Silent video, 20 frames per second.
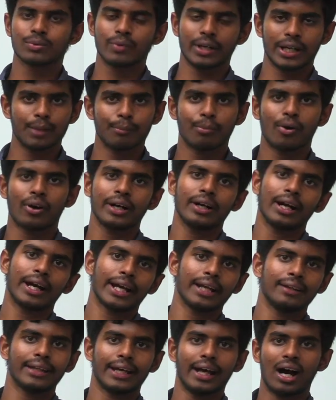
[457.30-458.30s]
is very important.
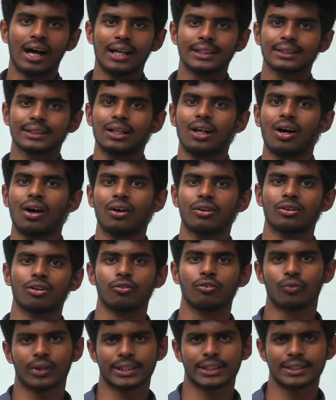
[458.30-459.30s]
Again, they ask a lot
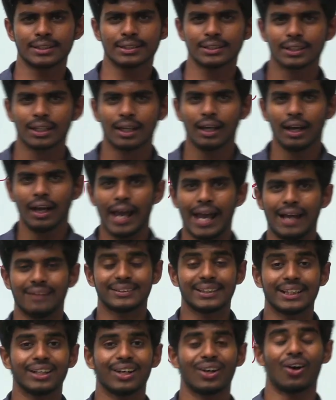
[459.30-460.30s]
of questions. I've
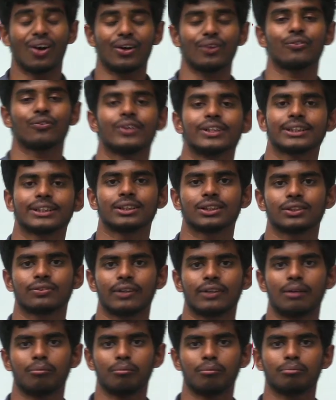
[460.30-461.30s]
seen a lot of questions
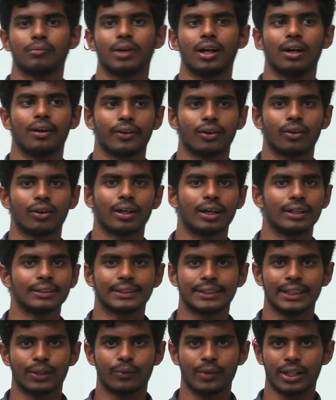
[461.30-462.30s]
from you know,
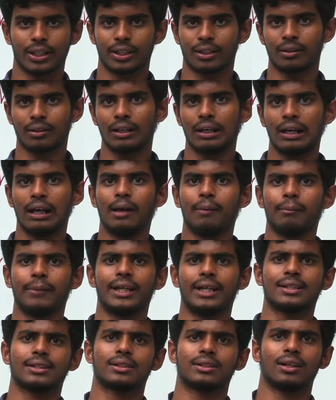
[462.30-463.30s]
Nernst equation
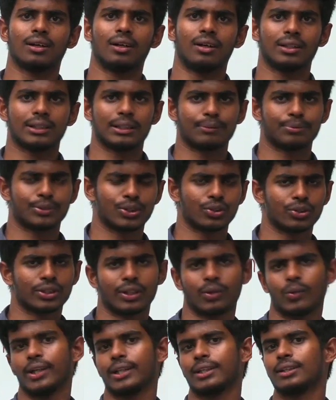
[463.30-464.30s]
based
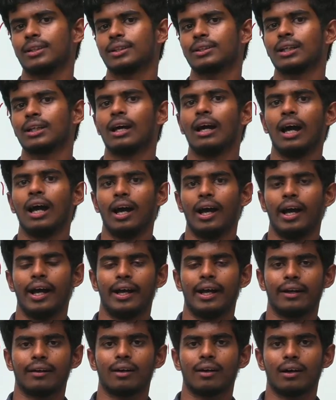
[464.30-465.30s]
substitution questions,
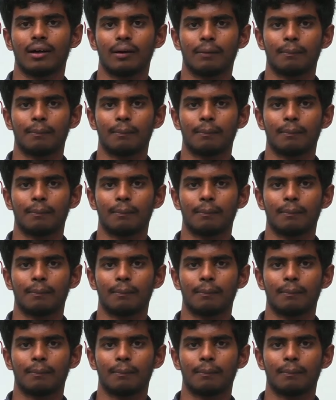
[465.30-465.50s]
and